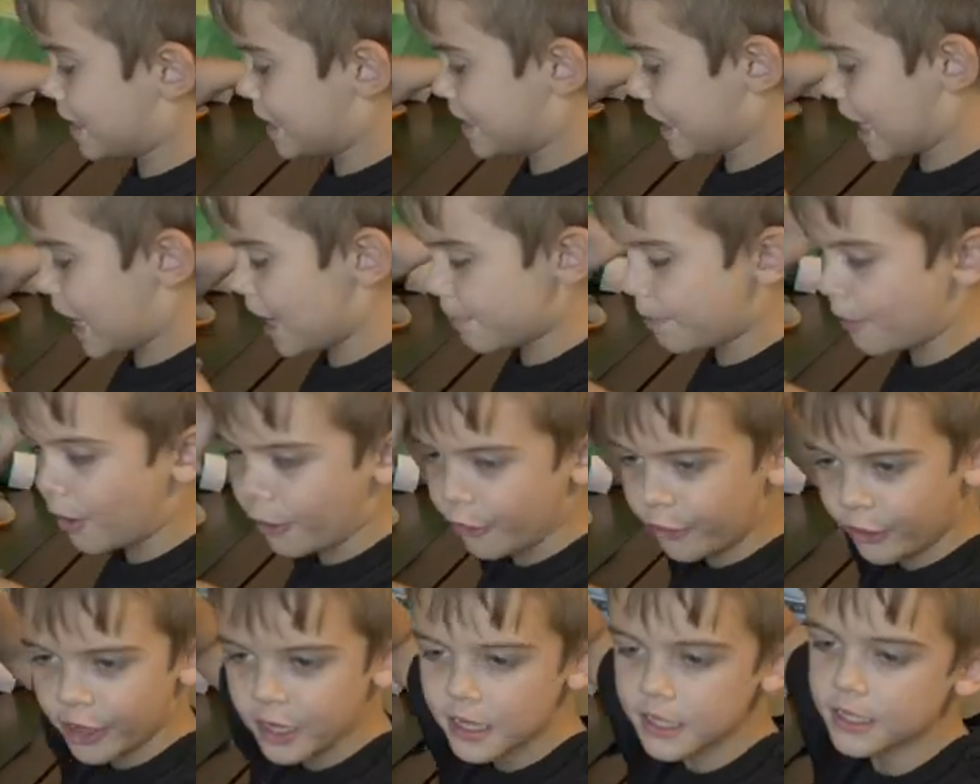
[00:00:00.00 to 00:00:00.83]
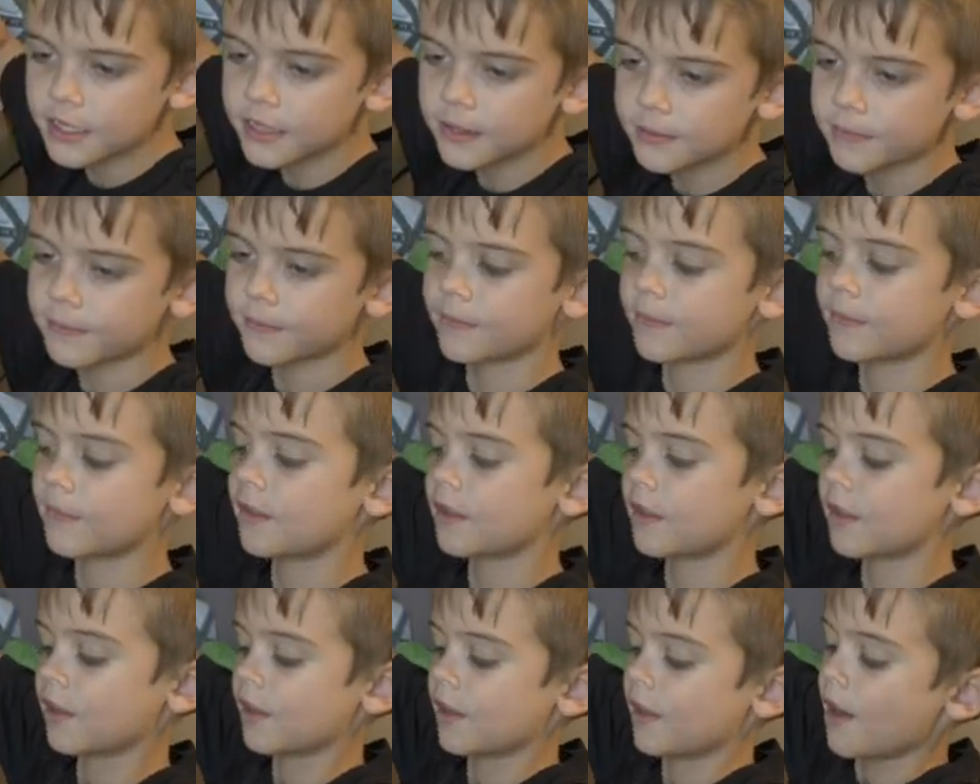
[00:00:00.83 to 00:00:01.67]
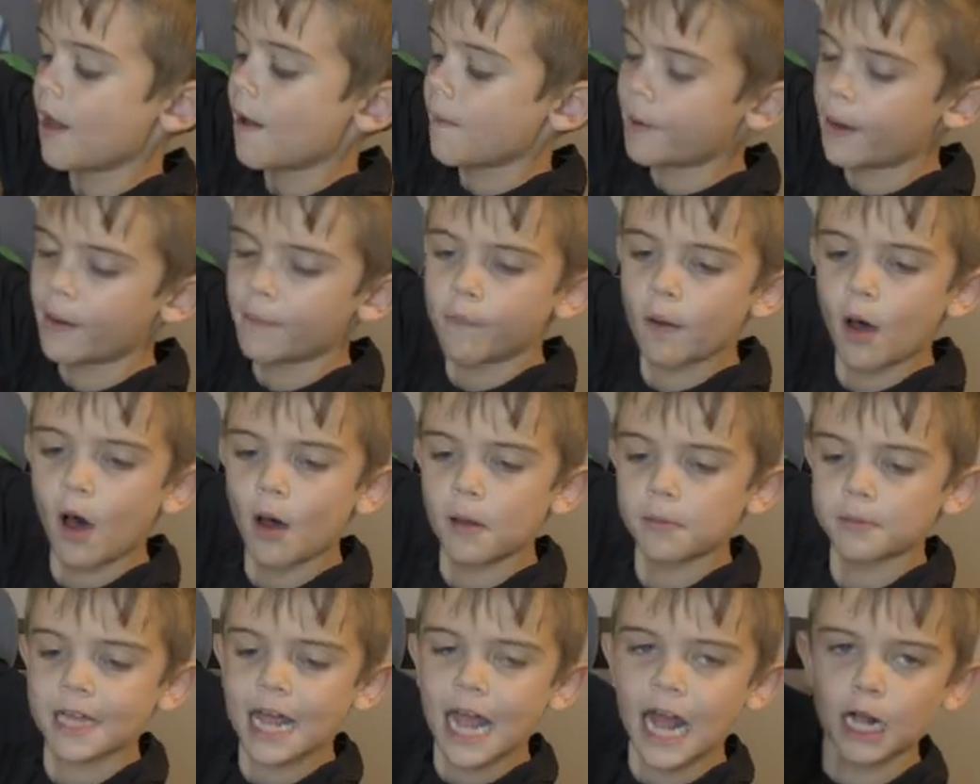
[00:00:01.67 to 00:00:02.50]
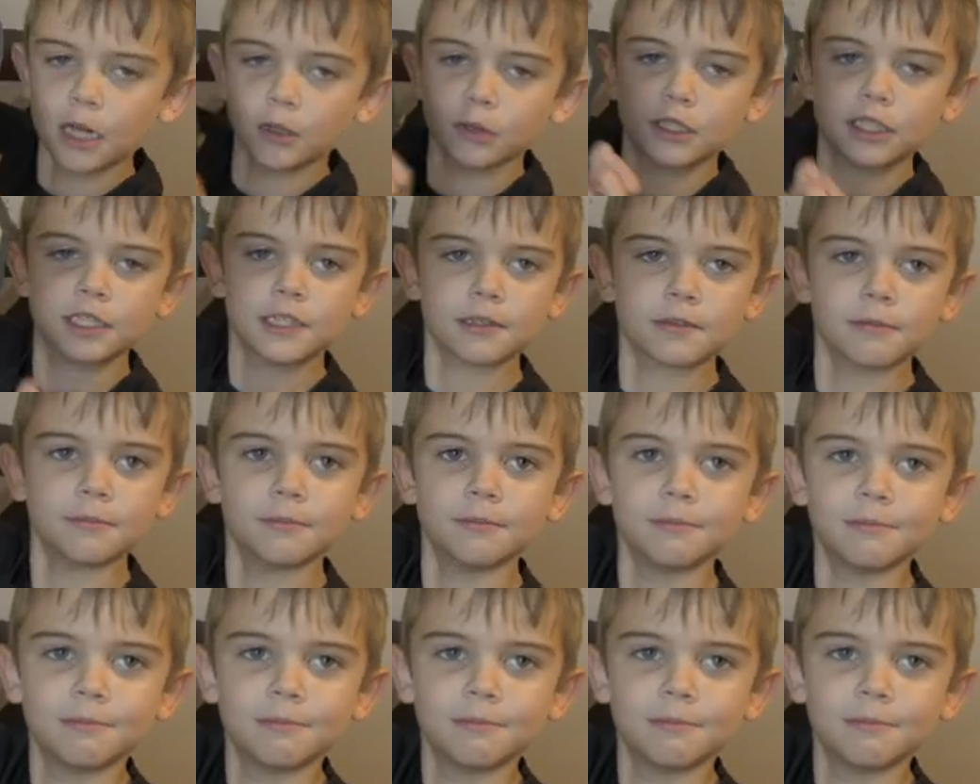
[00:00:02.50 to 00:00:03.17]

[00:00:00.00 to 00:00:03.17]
the sad part is, Bill Bob's house.